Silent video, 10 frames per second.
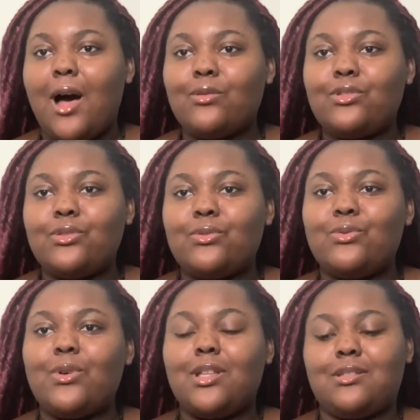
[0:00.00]

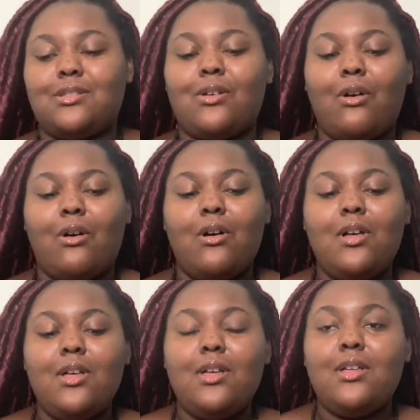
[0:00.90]
to install
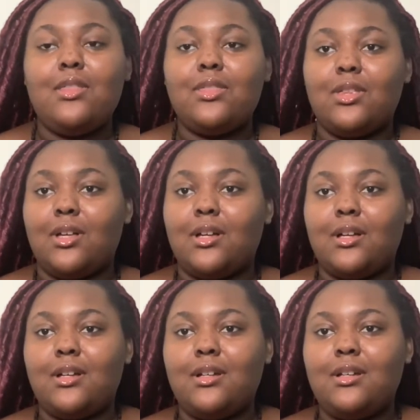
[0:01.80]

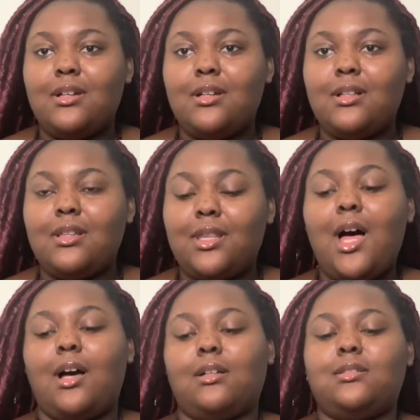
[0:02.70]
the
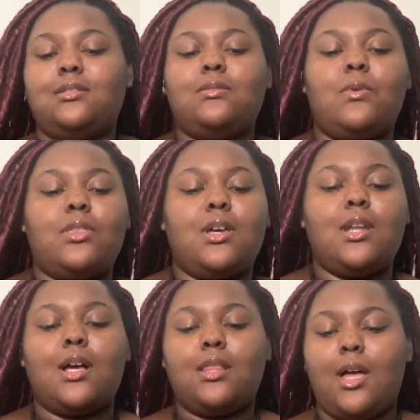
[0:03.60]
locks with
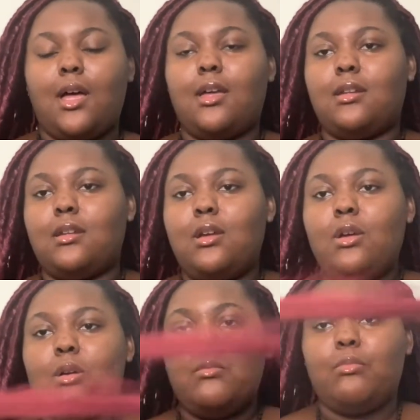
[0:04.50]
Kanekalon
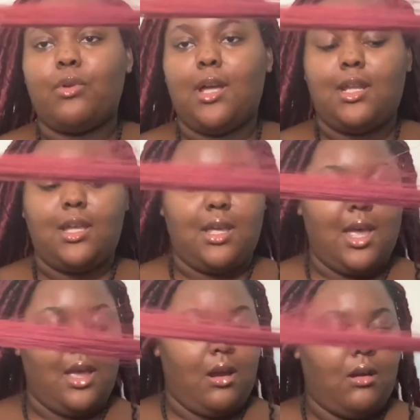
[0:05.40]
braiding
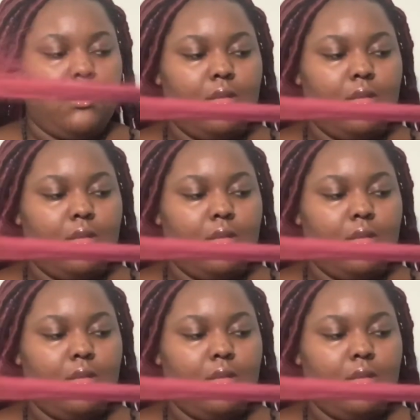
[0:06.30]
hair.